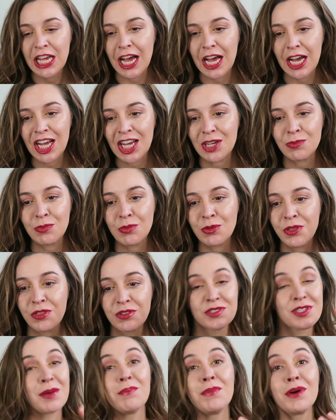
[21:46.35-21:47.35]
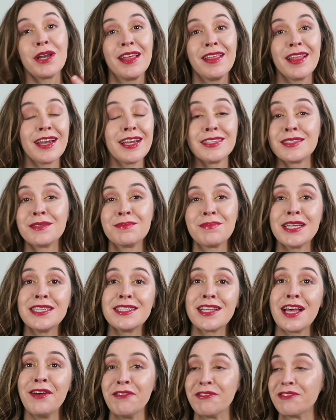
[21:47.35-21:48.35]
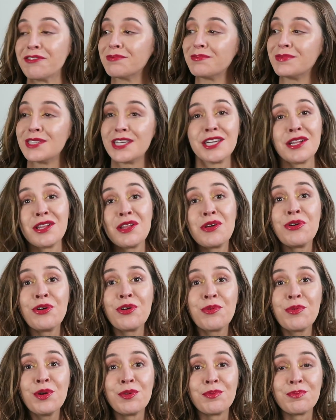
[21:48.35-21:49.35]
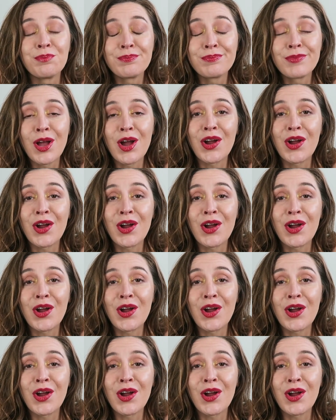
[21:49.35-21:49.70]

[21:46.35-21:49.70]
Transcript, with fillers: um, with somebody that isn't myself. I'm sitting alone in a room.